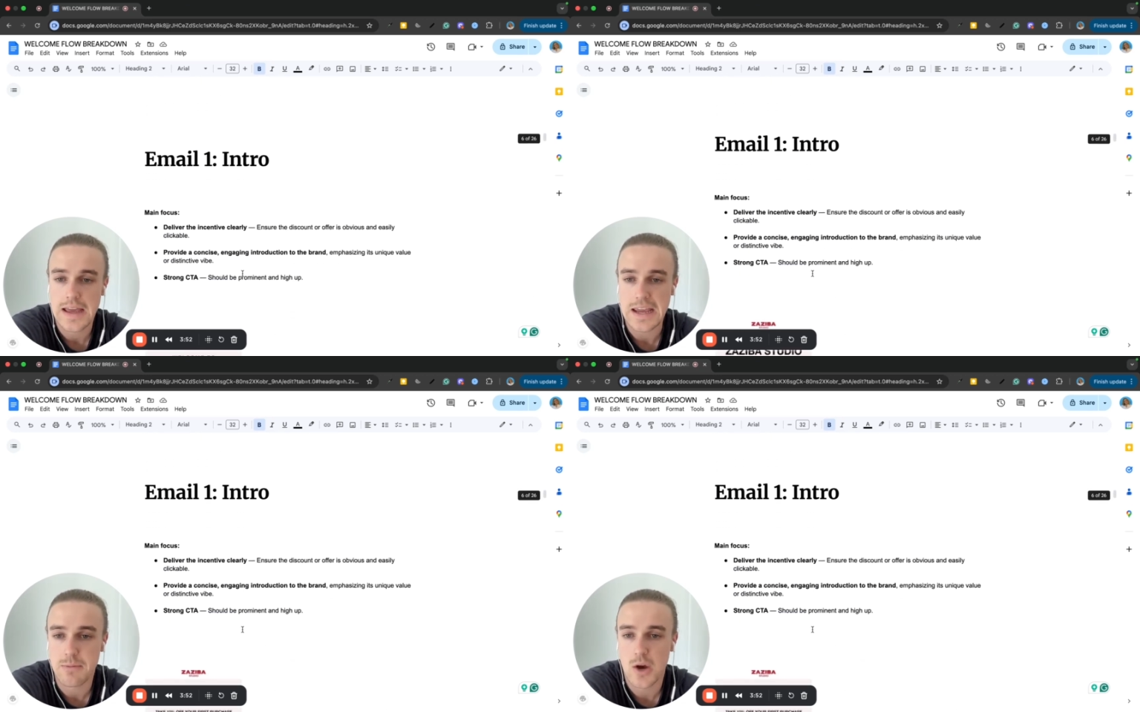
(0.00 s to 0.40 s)

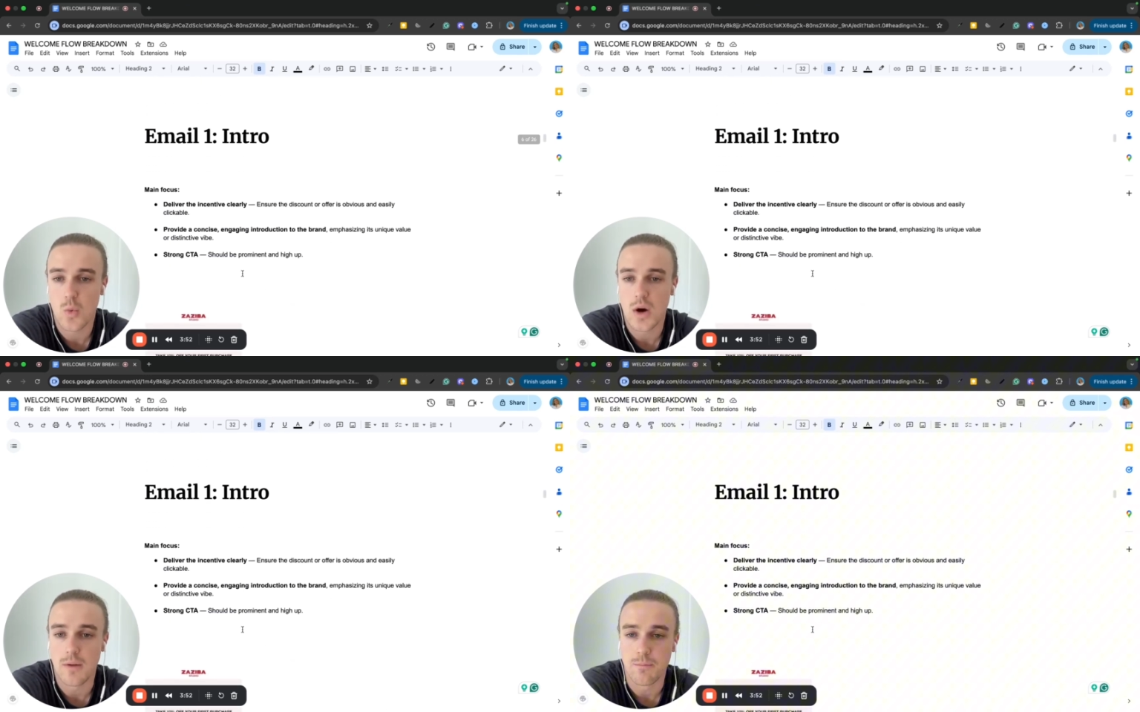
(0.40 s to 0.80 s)
email
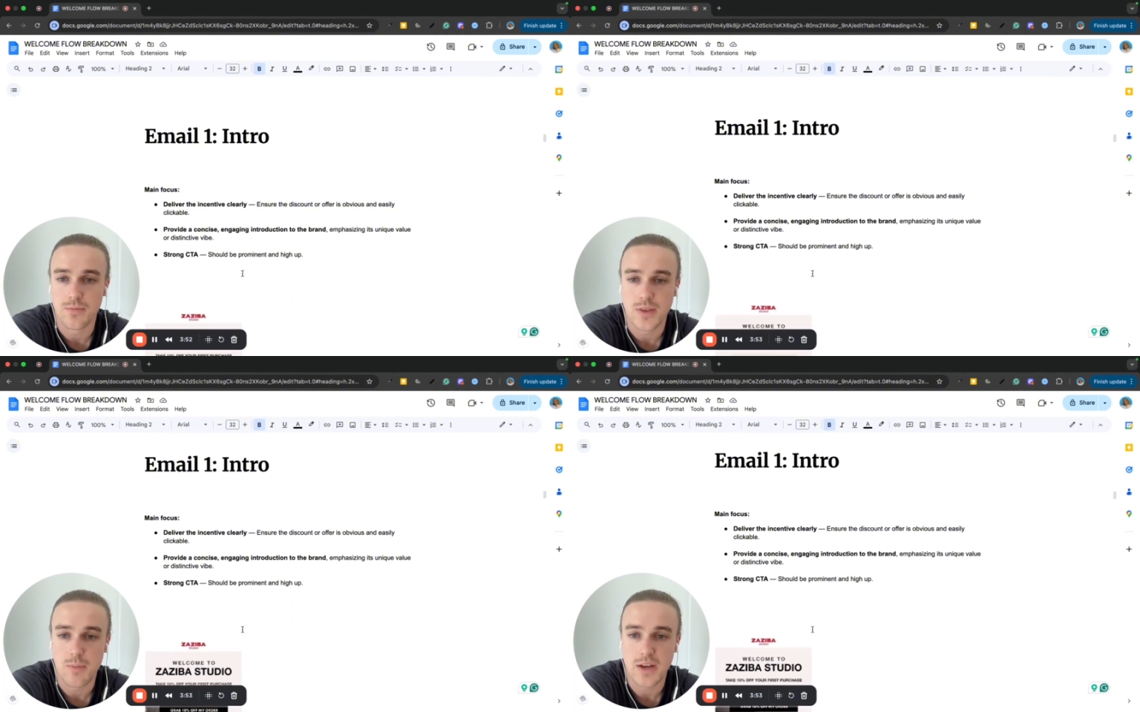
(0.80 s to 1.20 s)
1,
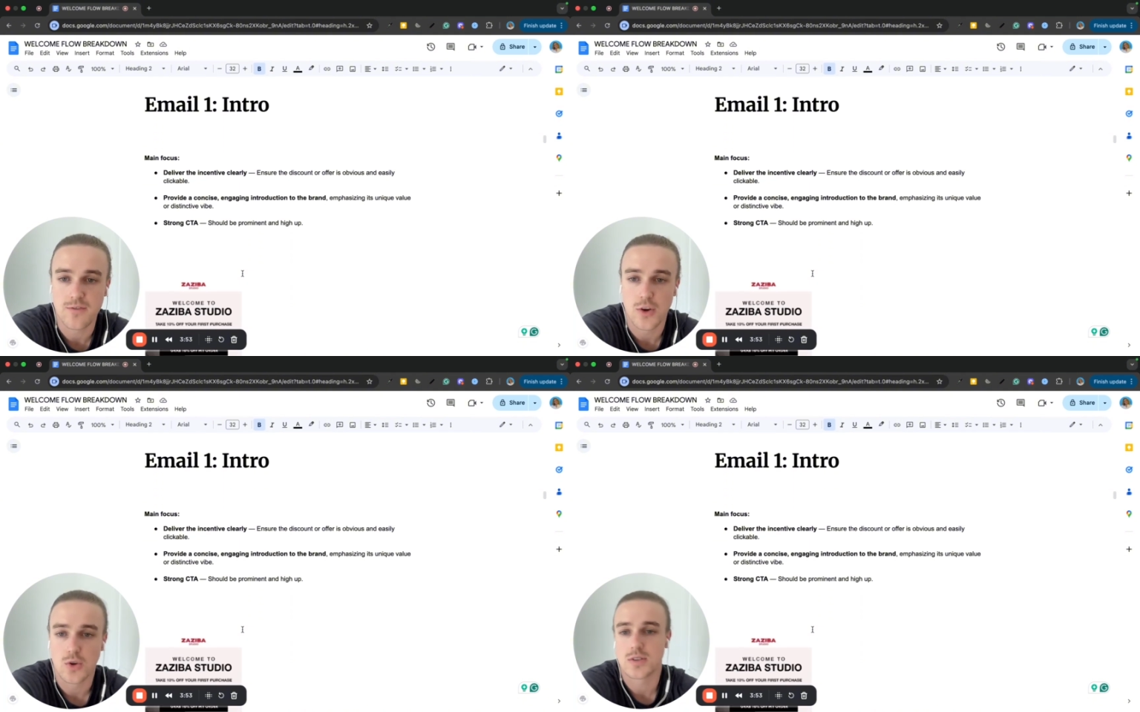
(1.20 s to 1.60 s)
the main
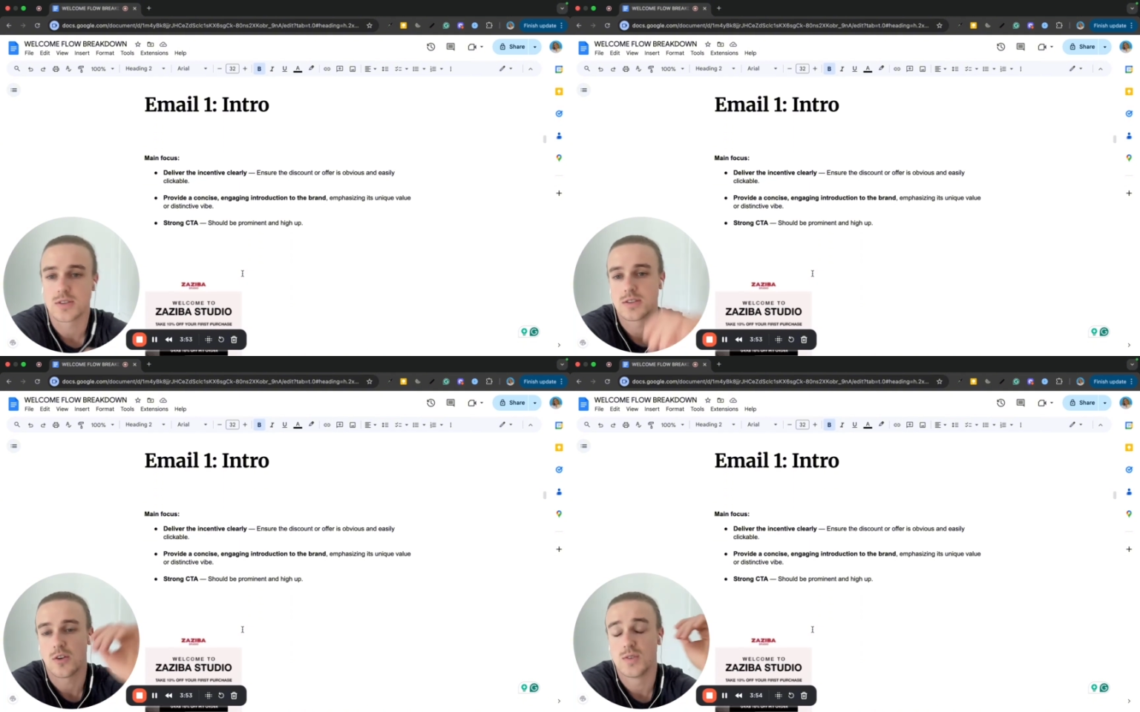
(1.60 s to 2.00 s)
focus
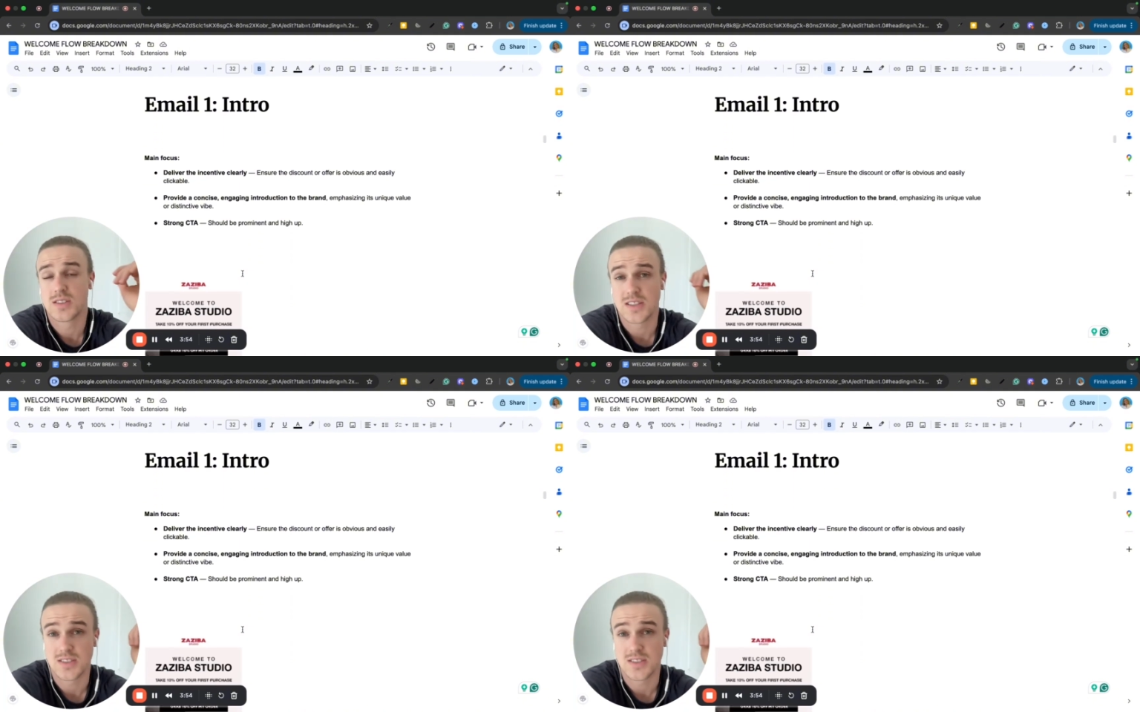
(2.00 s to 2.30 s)
is obviously